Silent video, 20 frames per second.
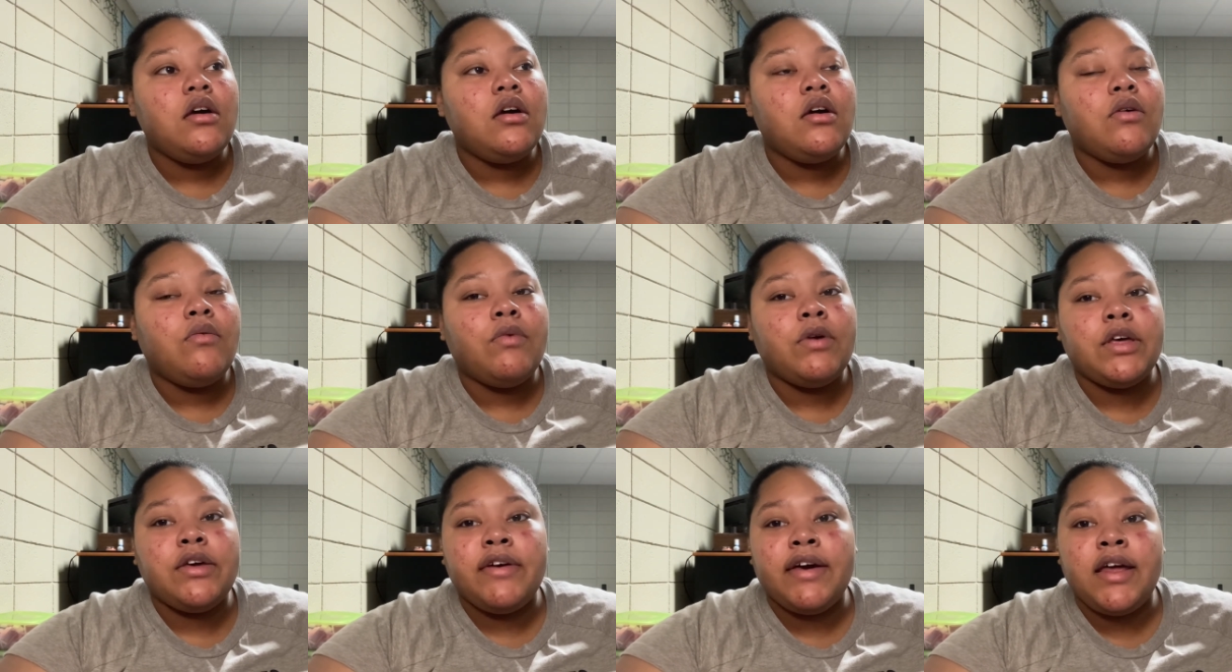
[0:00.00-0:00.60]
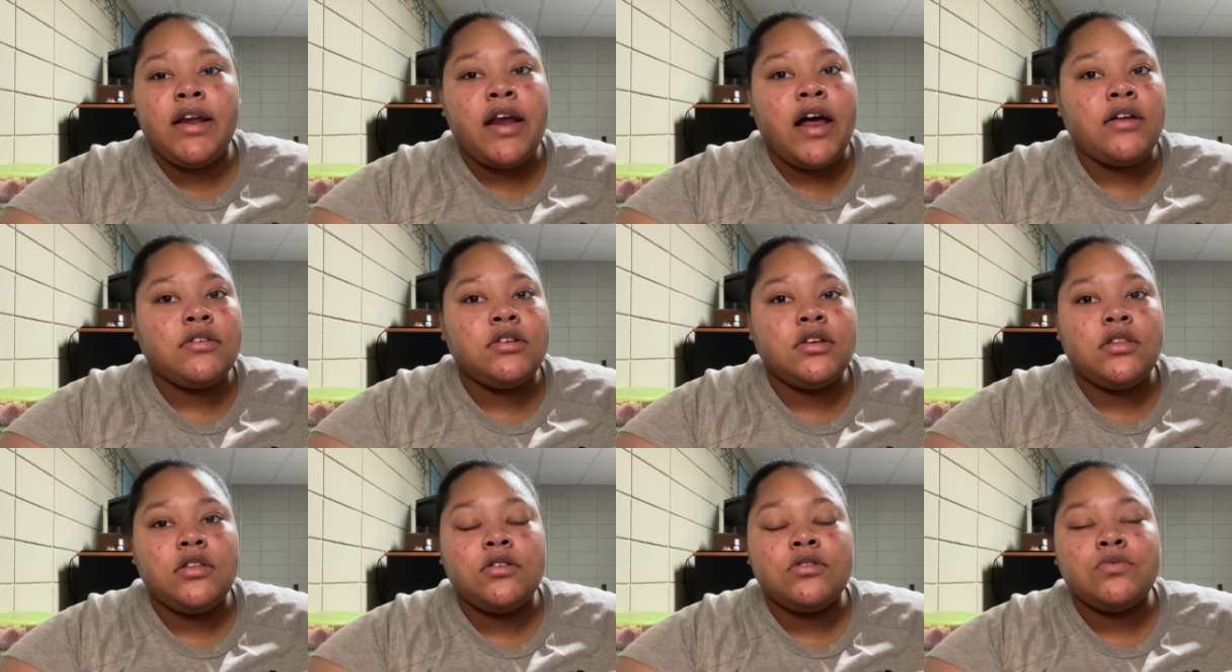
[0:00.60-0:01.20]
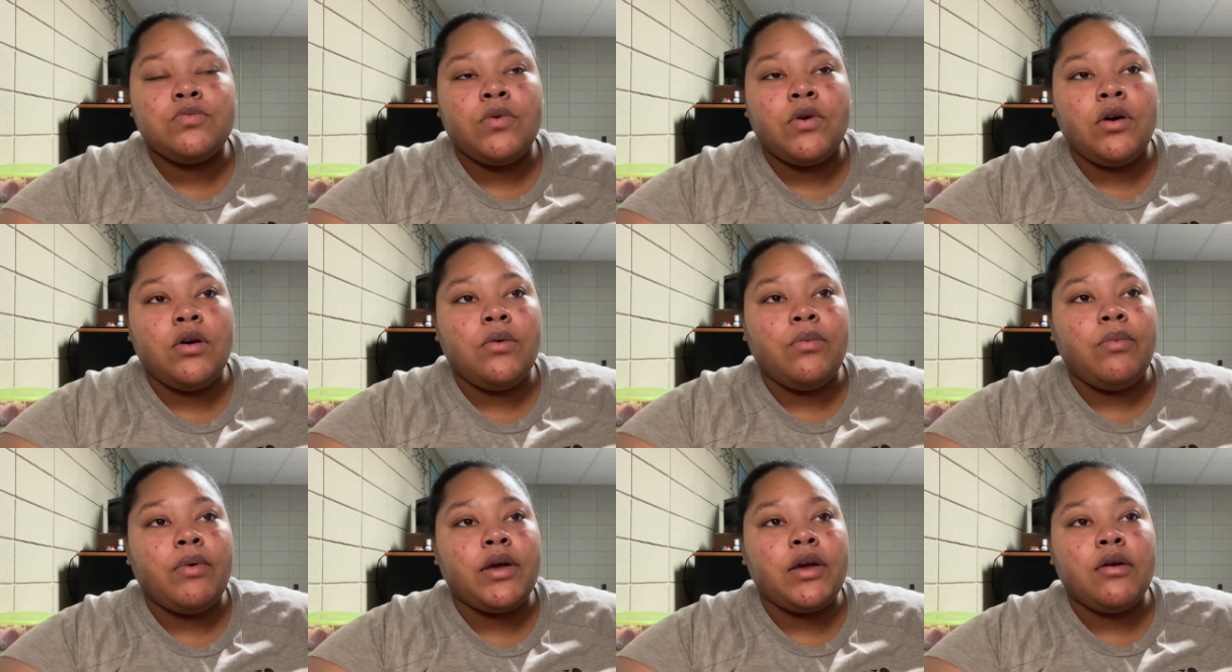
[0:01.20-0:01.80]
when you're getting out to this
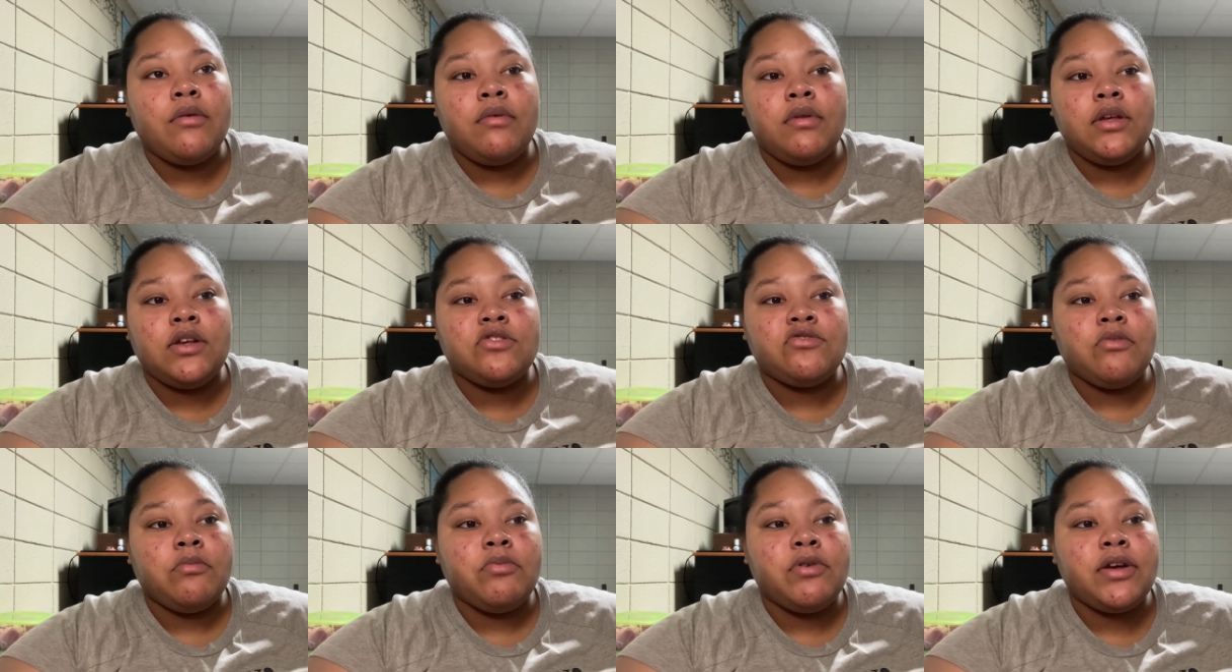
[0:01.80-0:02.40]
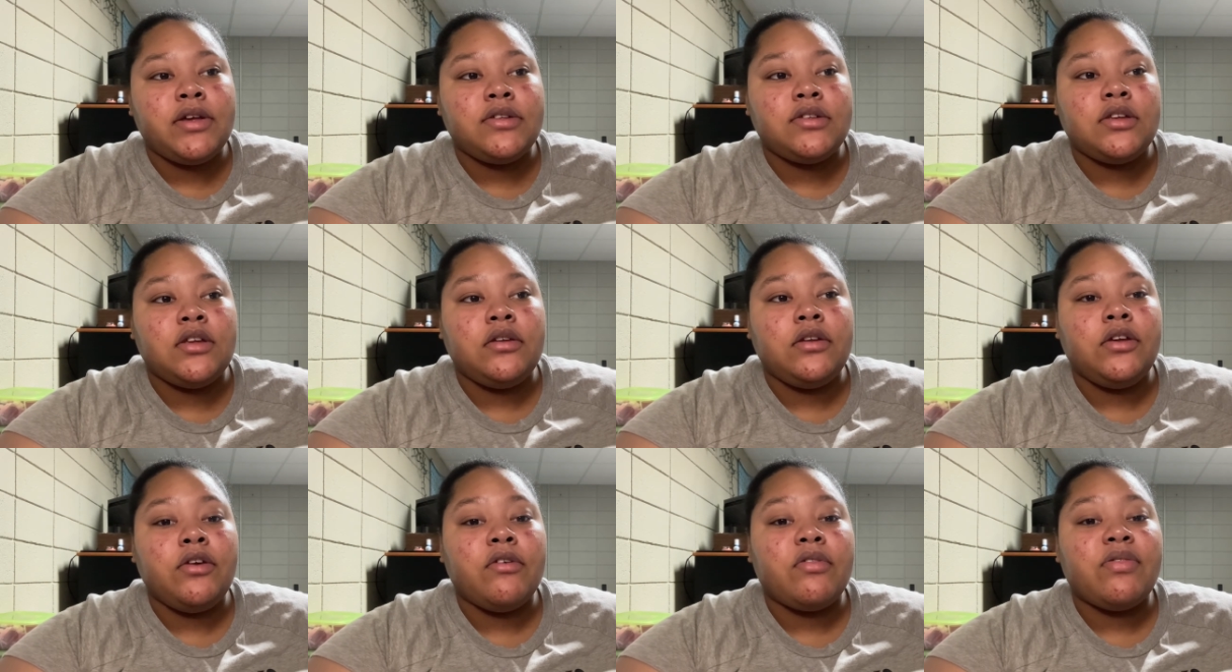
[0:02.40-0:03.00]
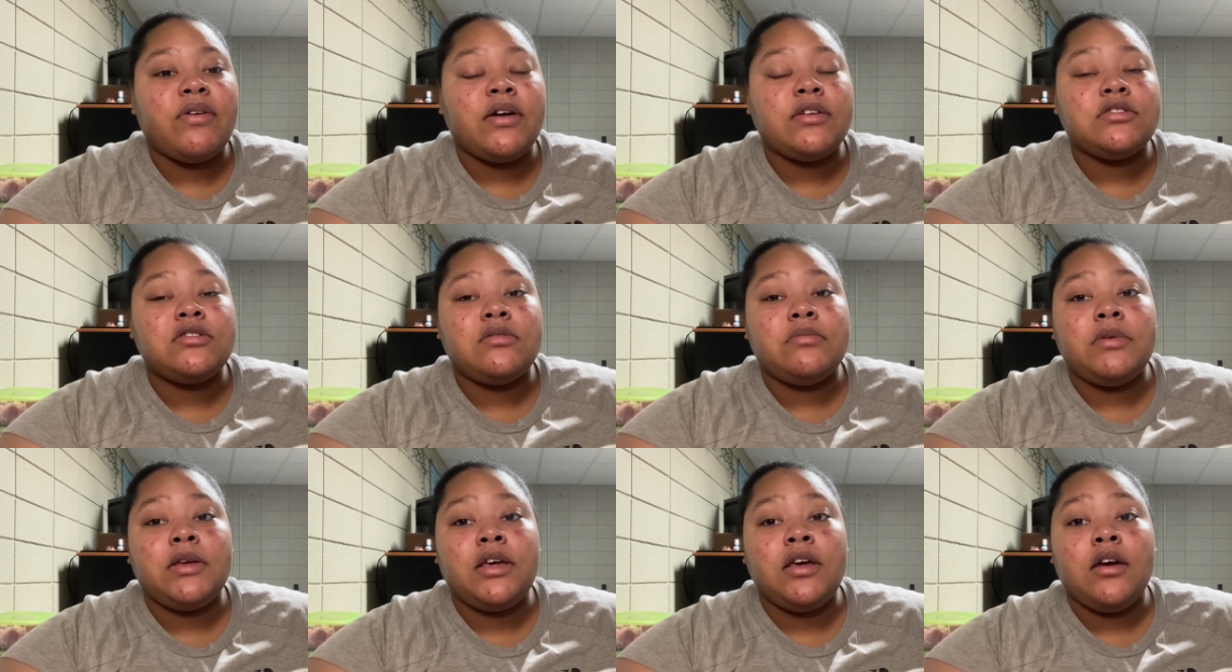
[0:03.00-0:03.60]
world, when you're released from prison, you're thought to
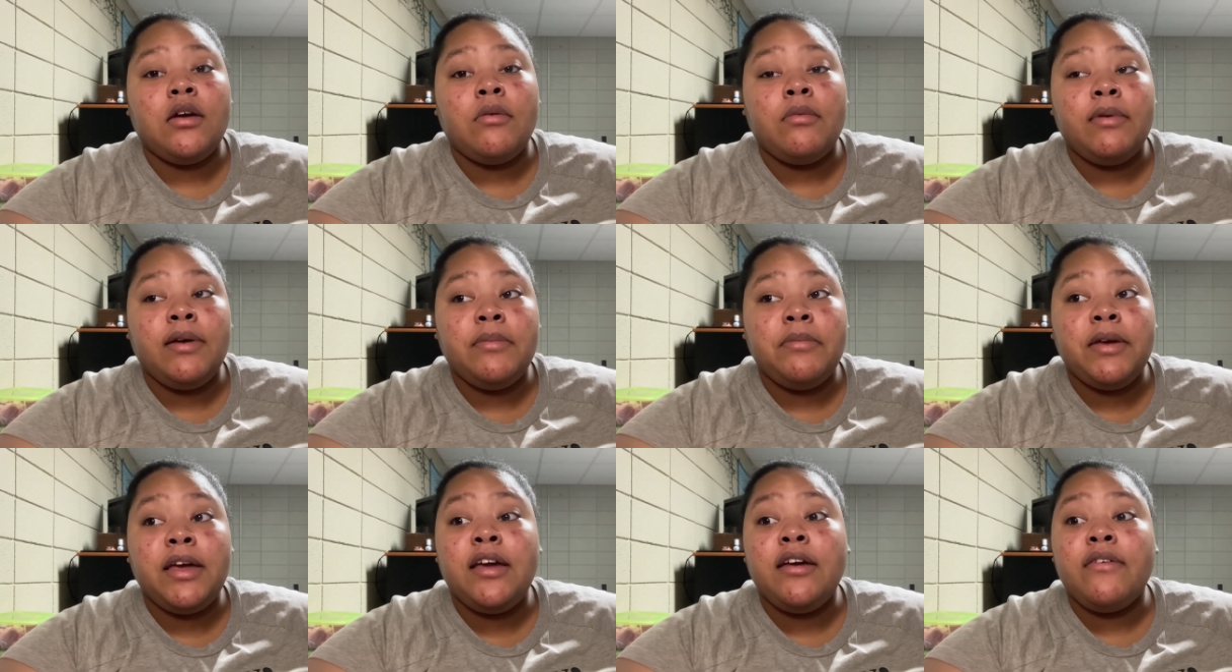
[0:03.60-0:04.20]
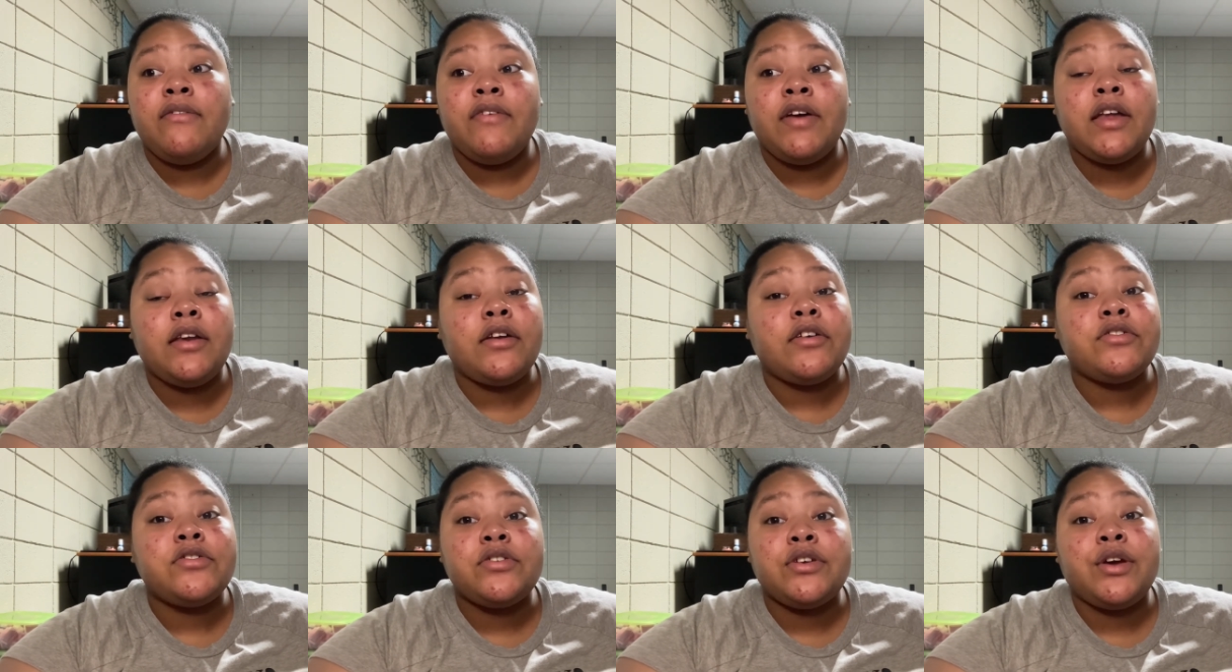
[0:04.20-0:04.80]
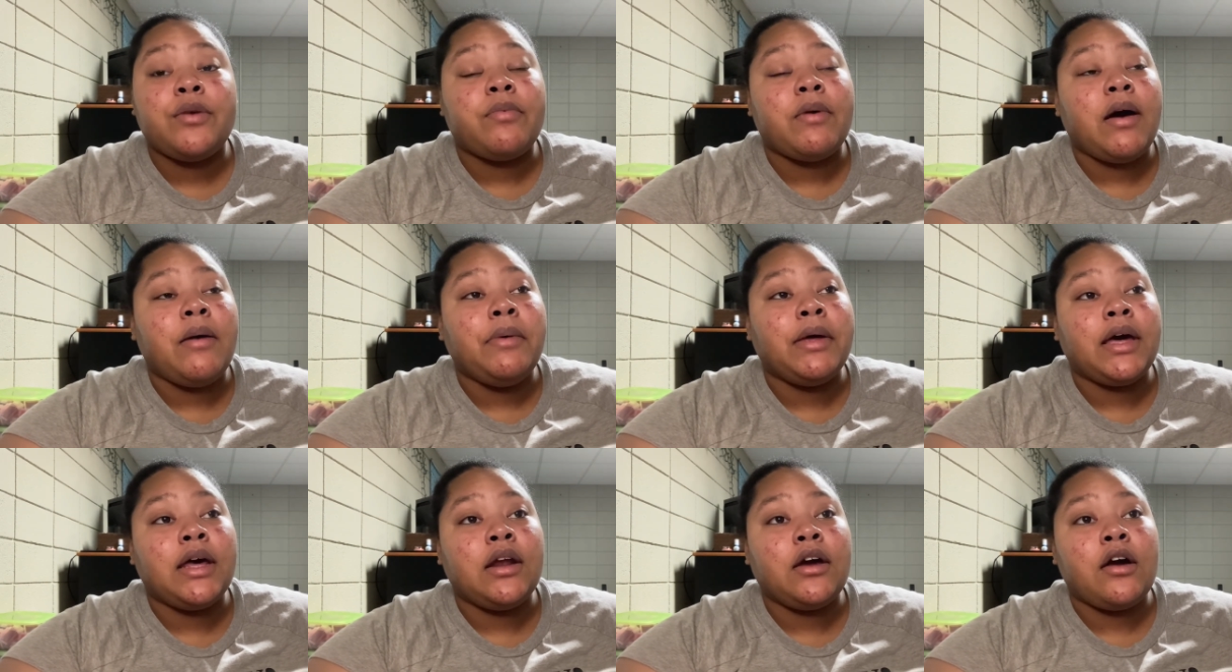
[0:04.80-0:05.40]
be a repeat offender, so you're
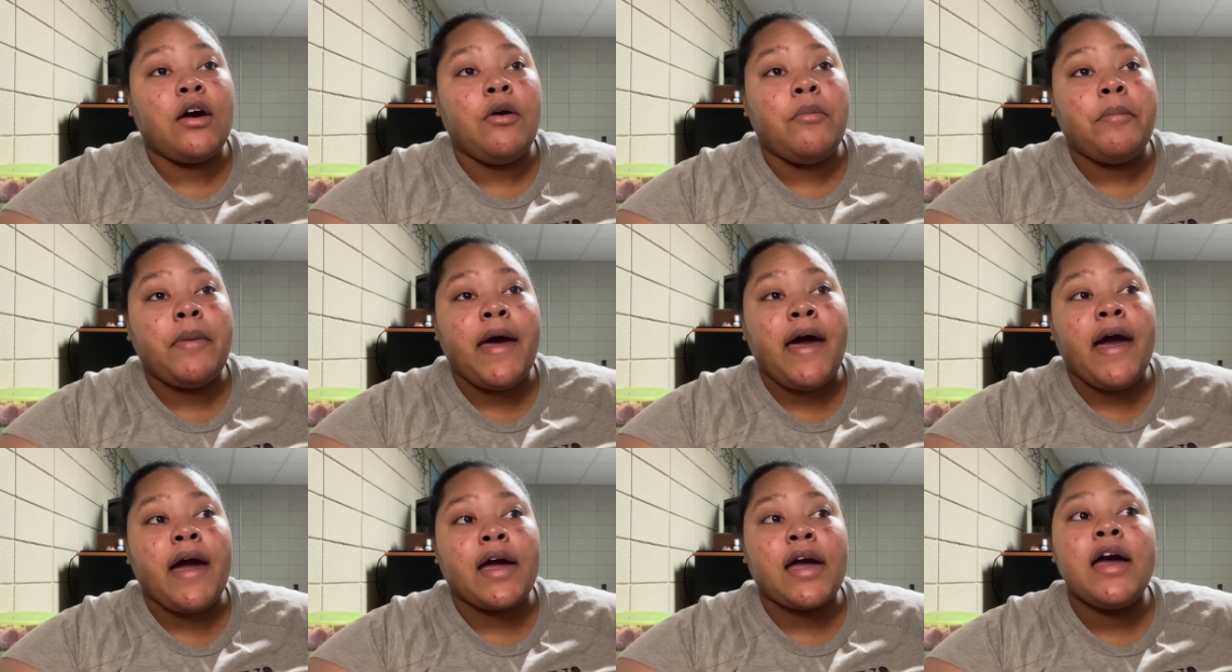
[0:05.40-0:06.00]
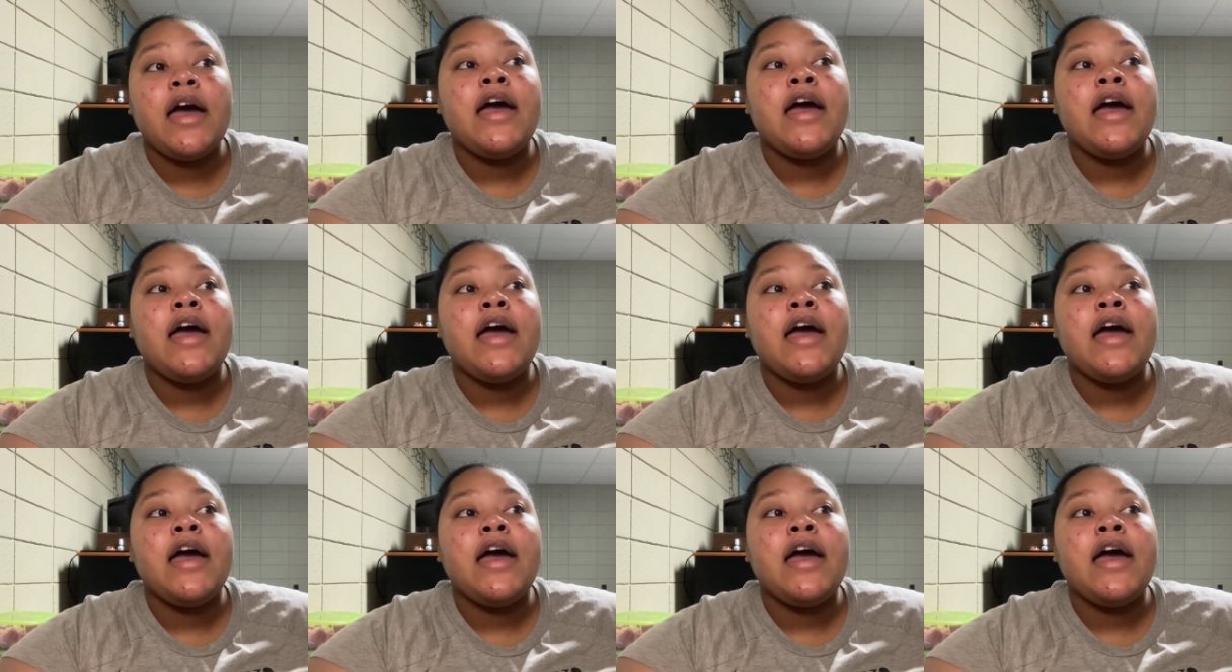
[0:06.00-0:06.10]
probably going to go back,